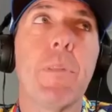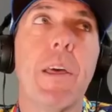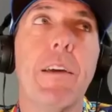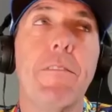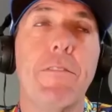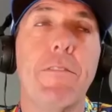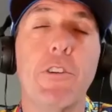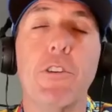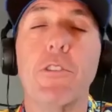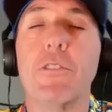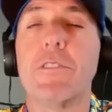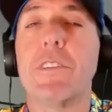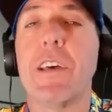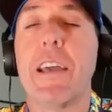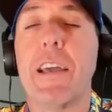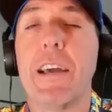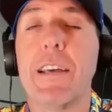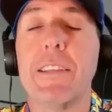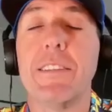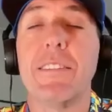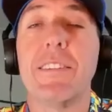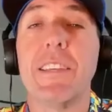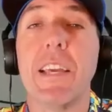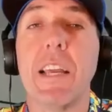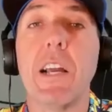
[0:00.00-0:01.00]
if you say
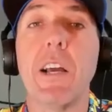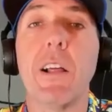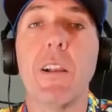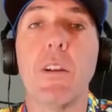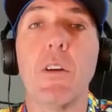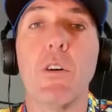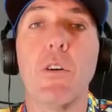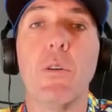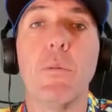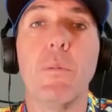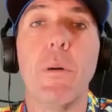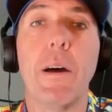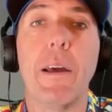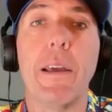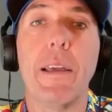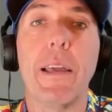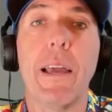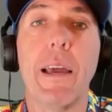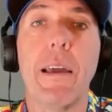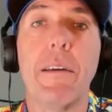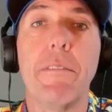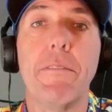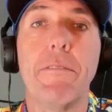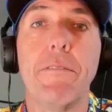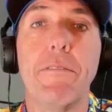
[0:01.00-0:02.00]
a Zincalume,
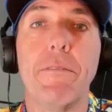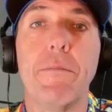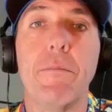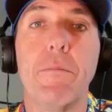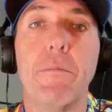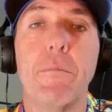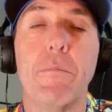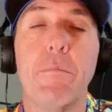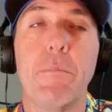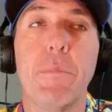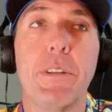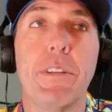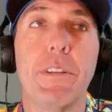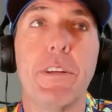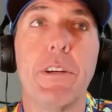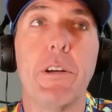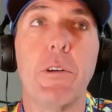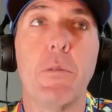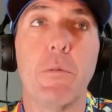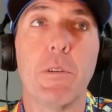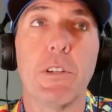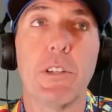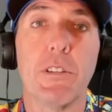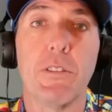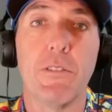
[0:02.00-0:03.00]
a
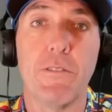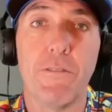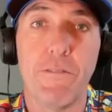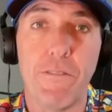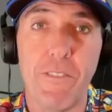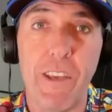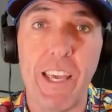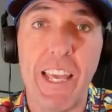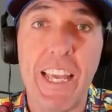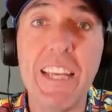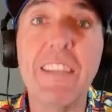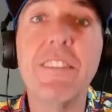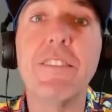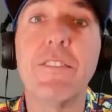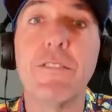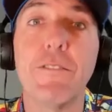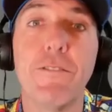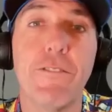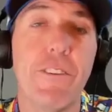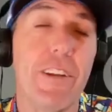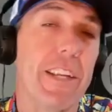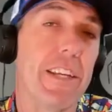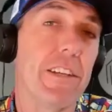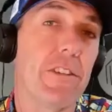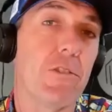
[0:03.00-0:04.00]
material which is
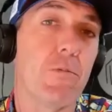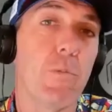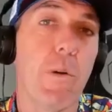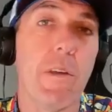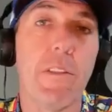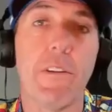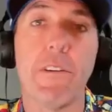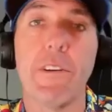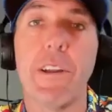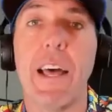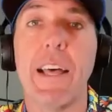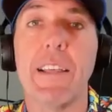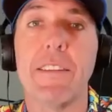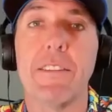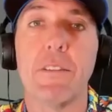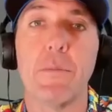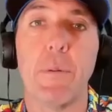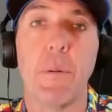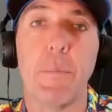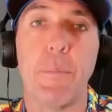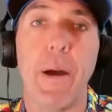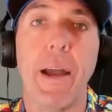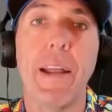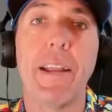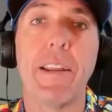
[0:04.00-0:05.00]
finished, whether it has to
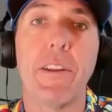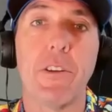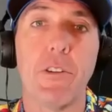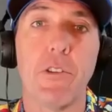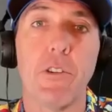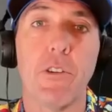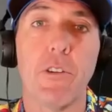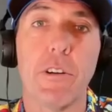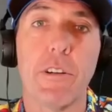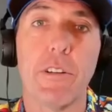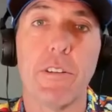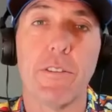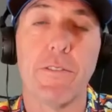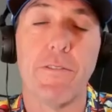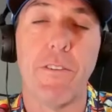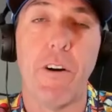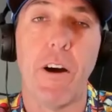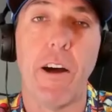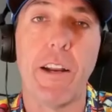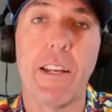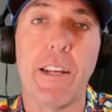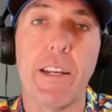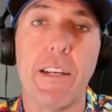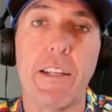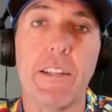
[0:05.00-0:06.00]
be painted or it's
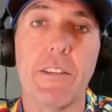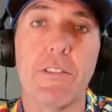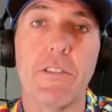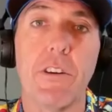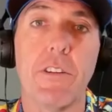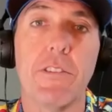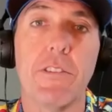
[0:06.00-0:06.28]
fine in its